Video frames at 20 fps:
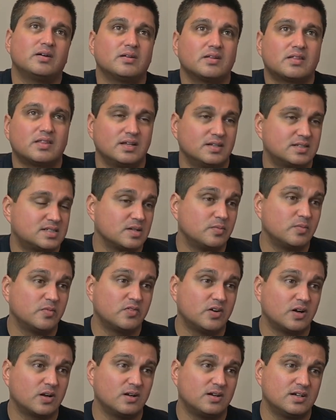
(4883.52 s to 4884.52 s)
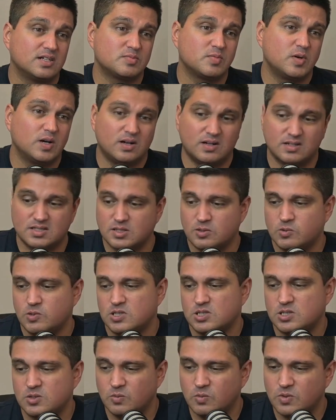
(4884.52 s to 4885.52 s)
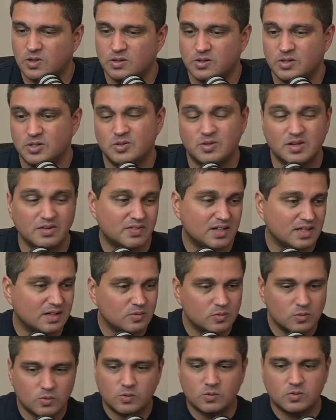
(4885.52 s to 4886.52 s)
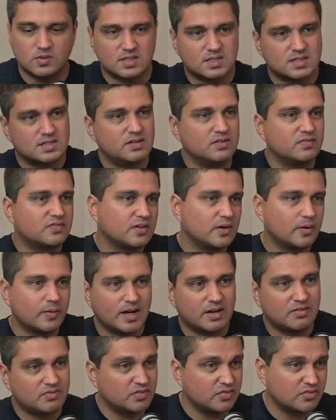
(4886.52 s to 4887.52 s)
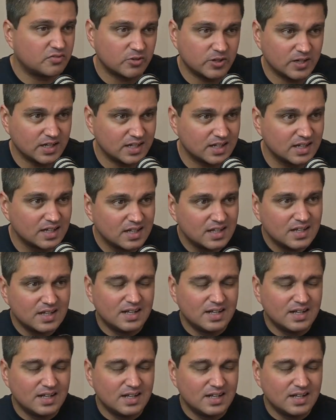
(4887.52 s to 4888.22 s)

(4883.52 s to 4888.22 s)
think some of our clients might ask the question, well, you're giving all this info out for free.